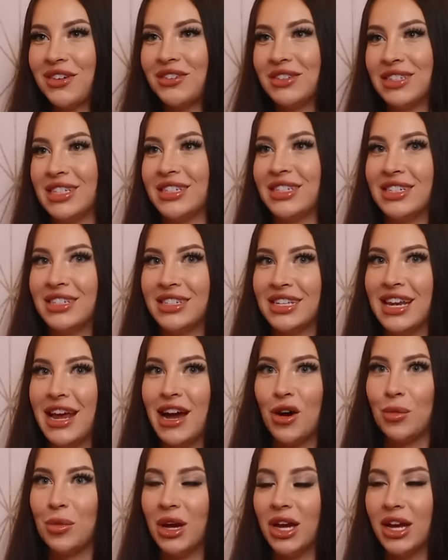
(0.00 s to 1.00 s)
have assistants
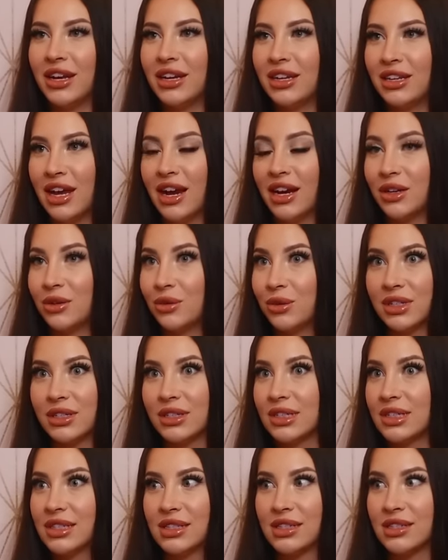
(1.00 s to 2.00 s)
now, but yeah, it
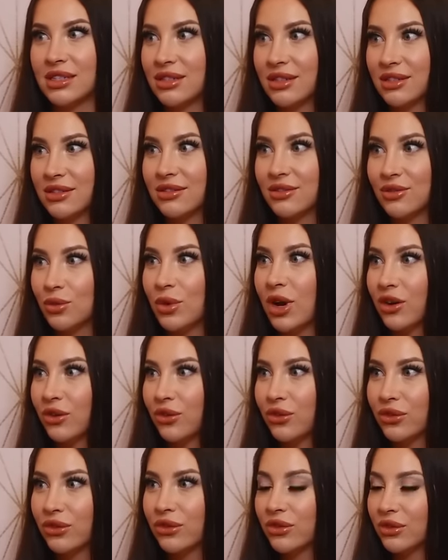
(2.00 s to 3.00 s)
was yeah.
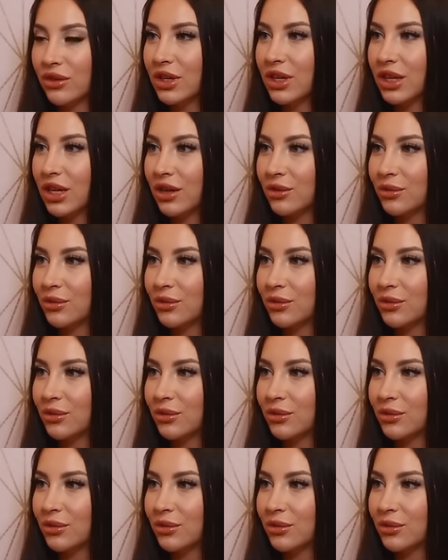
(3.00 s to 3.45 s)
rough. No, it's